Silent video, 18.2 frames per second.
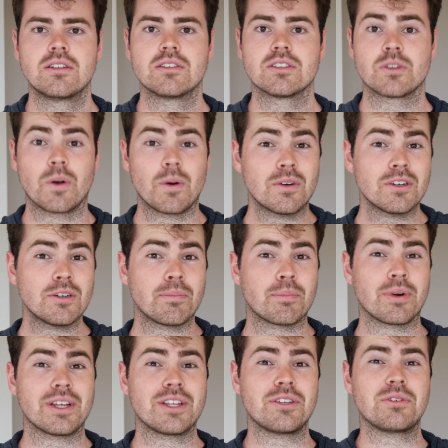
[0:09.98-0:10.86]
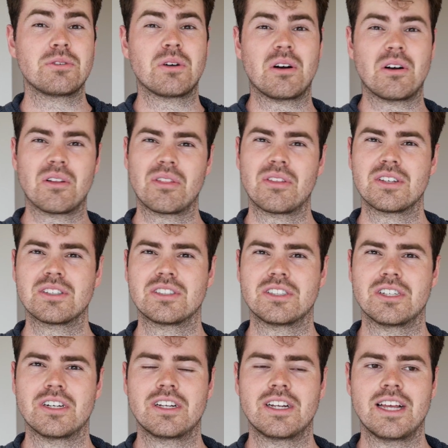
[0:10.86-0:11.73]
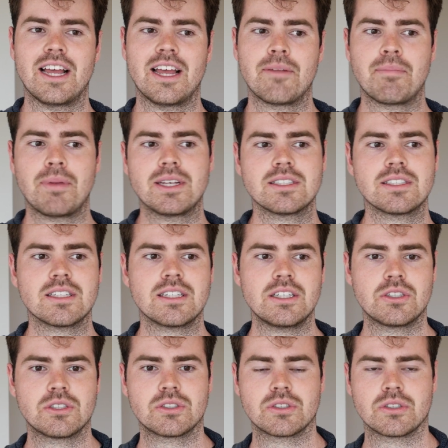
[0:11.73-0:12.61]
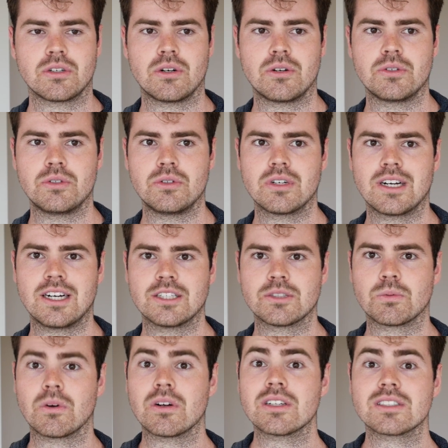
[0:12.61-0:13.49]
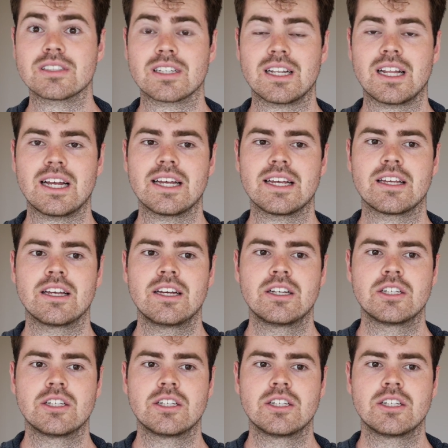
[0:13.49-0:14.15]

So I want to bring you on this journey and basically show you guys what it's like